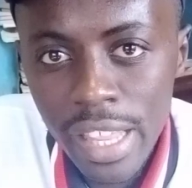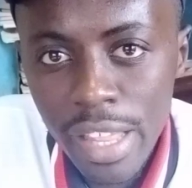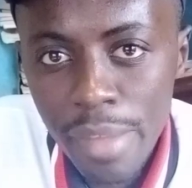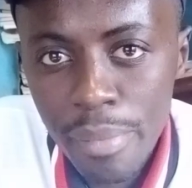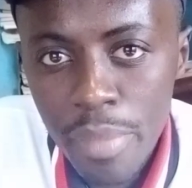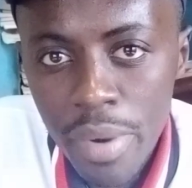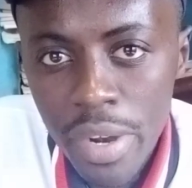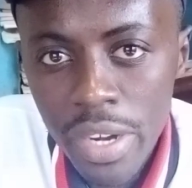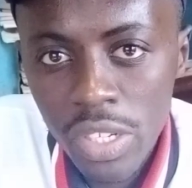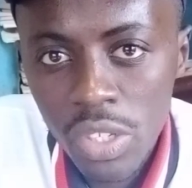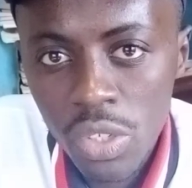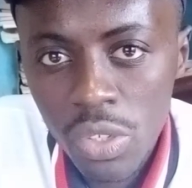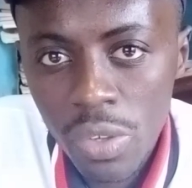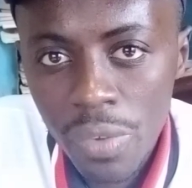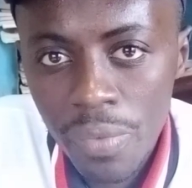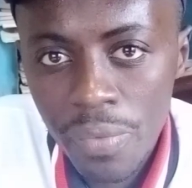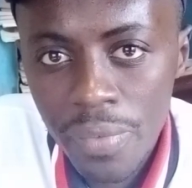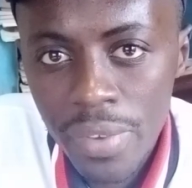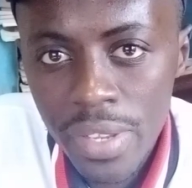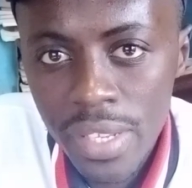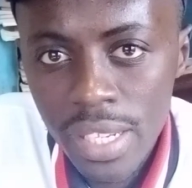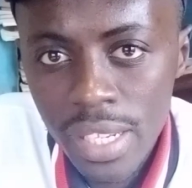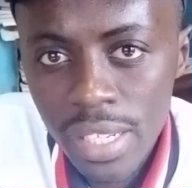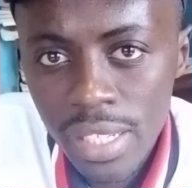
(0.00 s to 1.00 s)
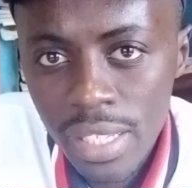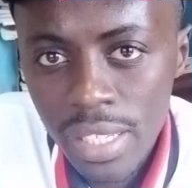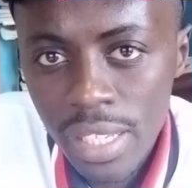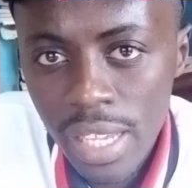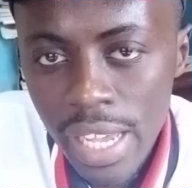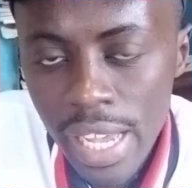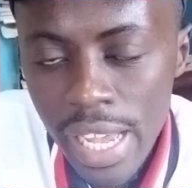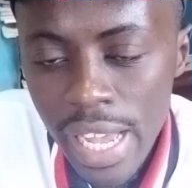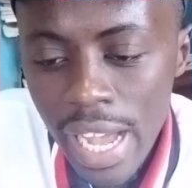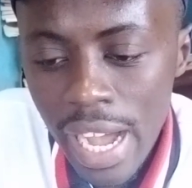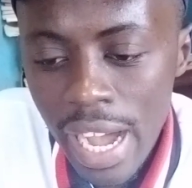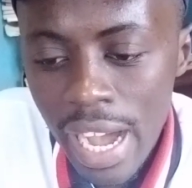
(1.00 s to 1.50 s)
another branch of physics,
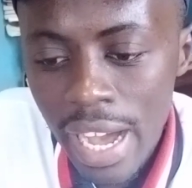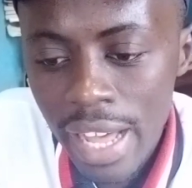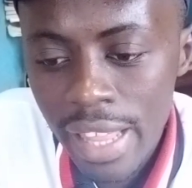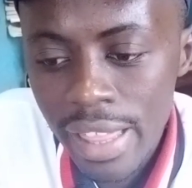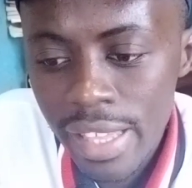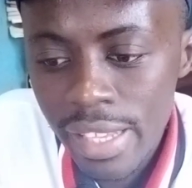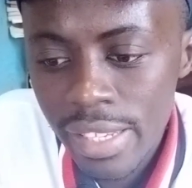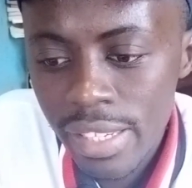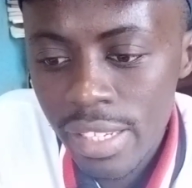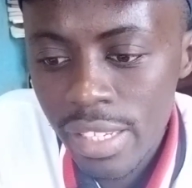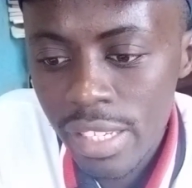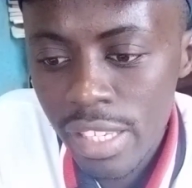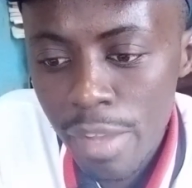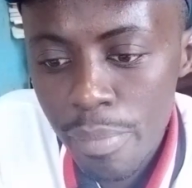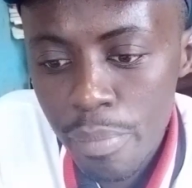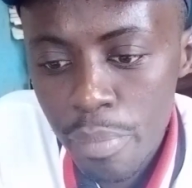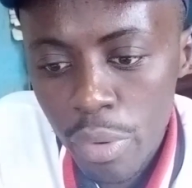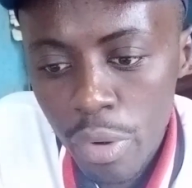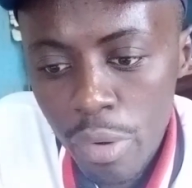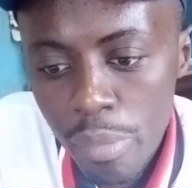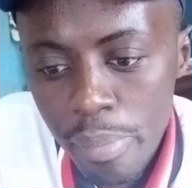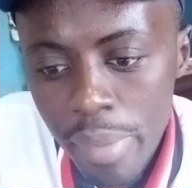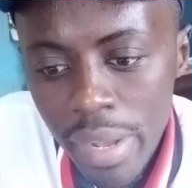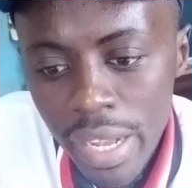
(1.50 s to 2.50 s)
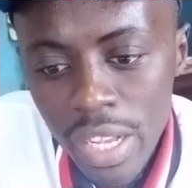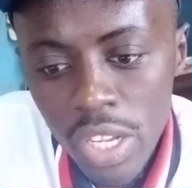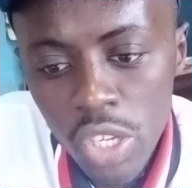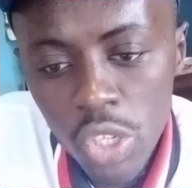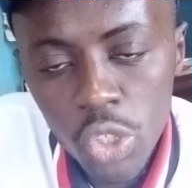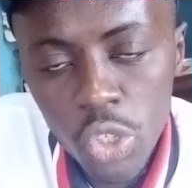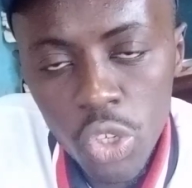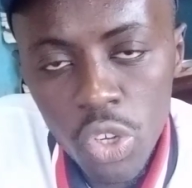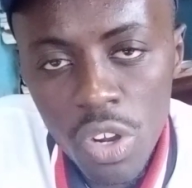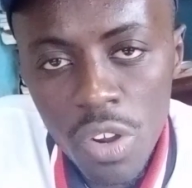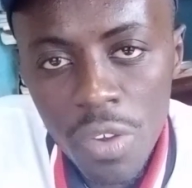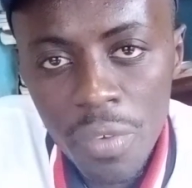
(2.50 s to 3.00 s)
and this is the
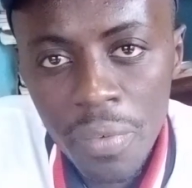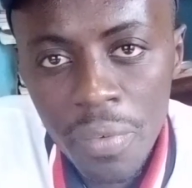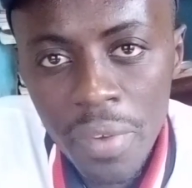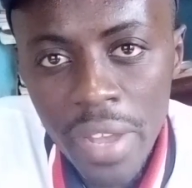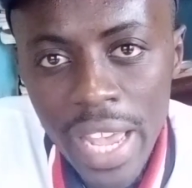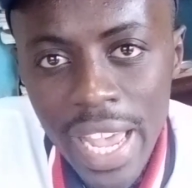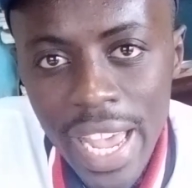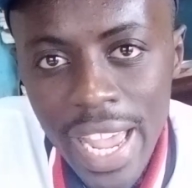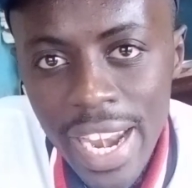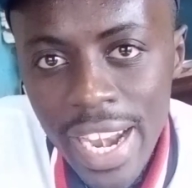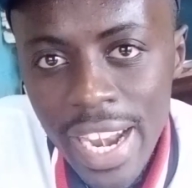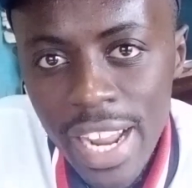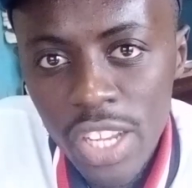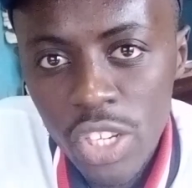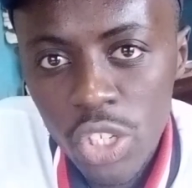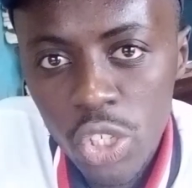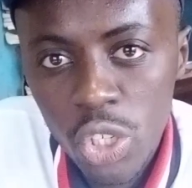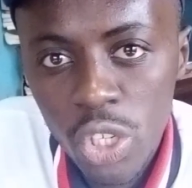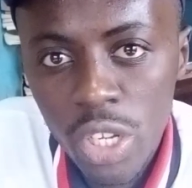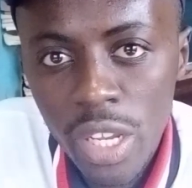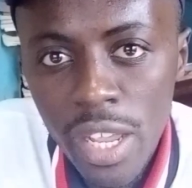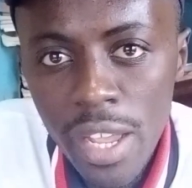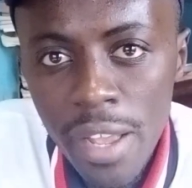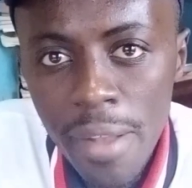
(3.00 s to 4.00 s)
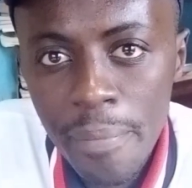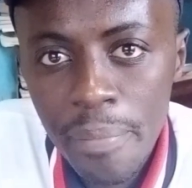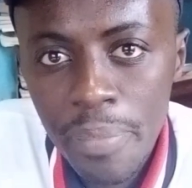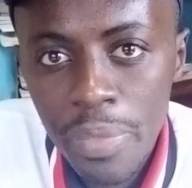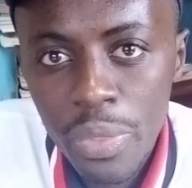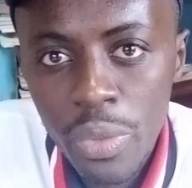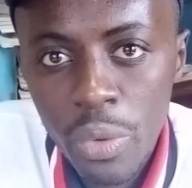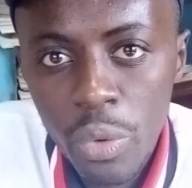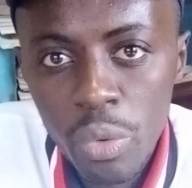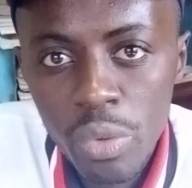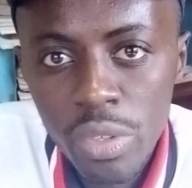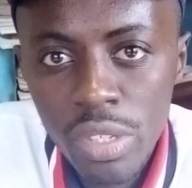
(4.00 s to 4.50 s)
propagation of energy
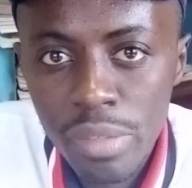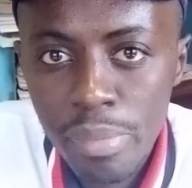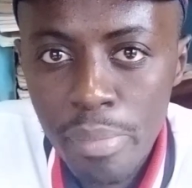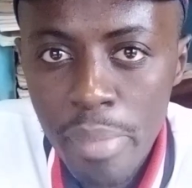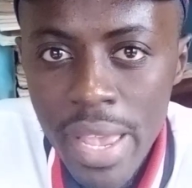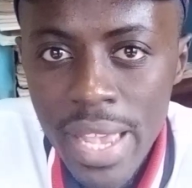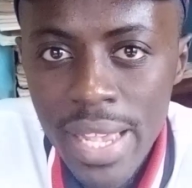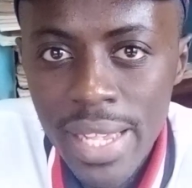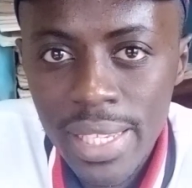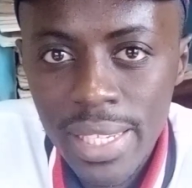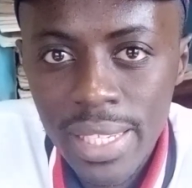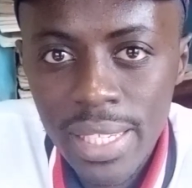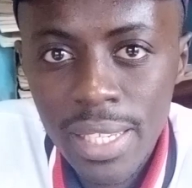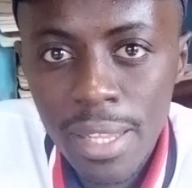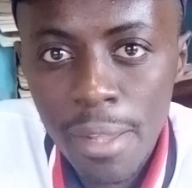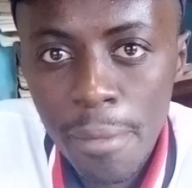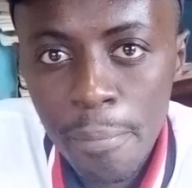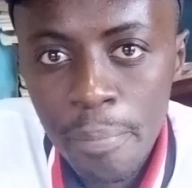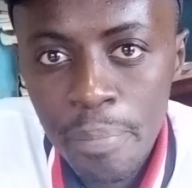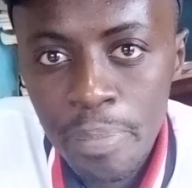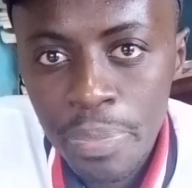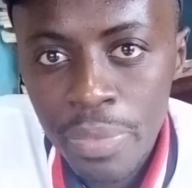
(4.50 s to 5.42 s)
through space.